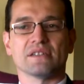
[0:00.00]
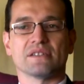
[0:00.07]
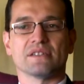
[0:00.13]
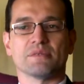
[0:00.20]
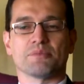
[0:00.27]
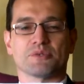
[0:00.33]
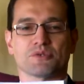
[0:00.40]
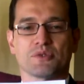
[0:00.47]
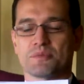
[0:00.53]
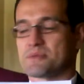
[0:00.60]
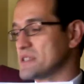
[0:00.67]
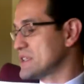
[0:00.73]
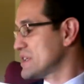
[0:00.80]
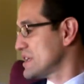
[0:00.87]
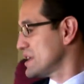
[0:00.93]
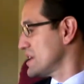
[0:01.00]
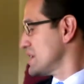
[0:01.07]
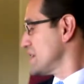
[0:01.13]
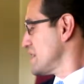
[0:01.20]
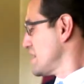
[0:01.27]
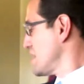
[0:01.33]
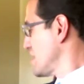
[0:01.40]
the prescription.
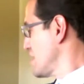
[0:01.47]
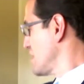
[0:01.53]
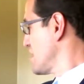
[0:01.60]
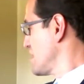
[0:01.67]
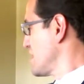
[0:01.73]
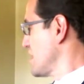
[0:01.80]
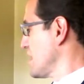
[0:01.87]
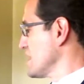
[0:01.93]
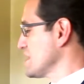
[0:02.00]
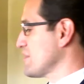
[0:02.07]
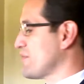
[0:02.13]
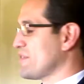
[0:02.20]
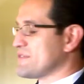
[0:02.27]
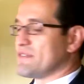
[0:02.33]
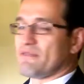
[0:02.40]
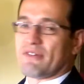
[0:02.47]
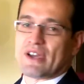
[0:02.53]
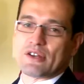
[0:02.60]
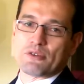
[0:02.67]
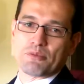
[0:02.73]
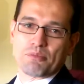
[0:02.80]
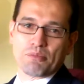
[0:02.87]
The fifth and
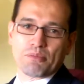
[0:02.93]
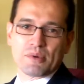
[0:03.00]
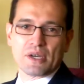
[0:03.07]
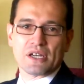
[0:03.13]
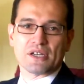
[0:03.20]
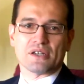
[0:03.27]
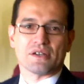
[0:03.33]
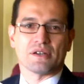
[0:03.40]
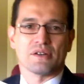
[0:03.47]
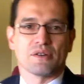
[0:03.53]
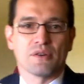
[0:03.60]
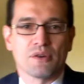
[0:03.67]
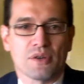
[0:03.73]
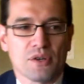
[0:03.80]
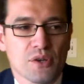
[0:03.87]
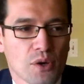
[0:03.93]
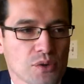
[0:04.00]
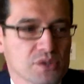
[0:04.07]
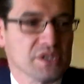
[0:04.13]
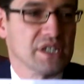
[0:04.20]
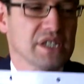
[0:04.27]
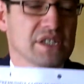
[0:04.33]
final note